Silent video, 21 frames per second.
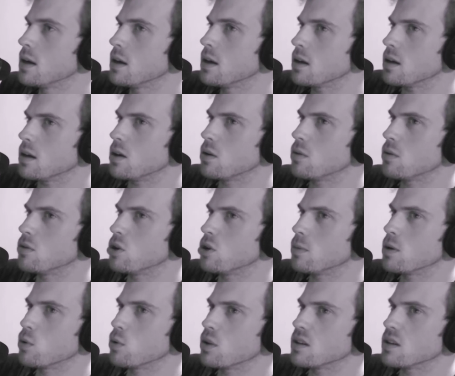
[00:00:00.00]

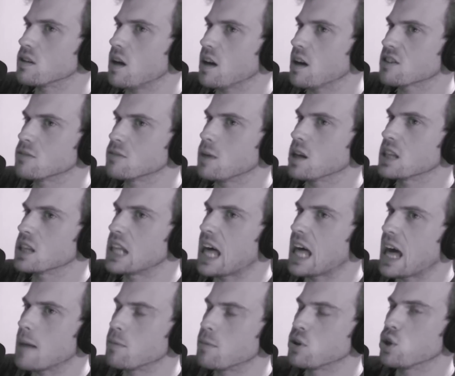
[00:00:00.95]
Nobody really talks about
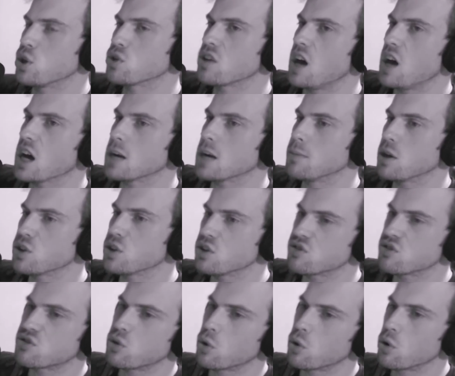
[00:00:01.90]
that, but they'll talk about the
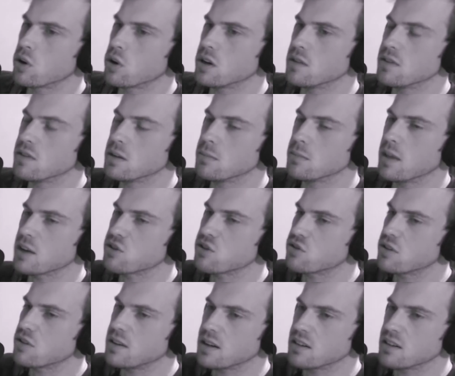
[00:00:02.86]
story of him like
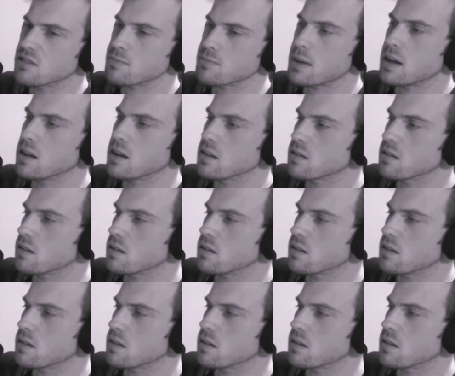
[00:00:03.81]
shitting his pants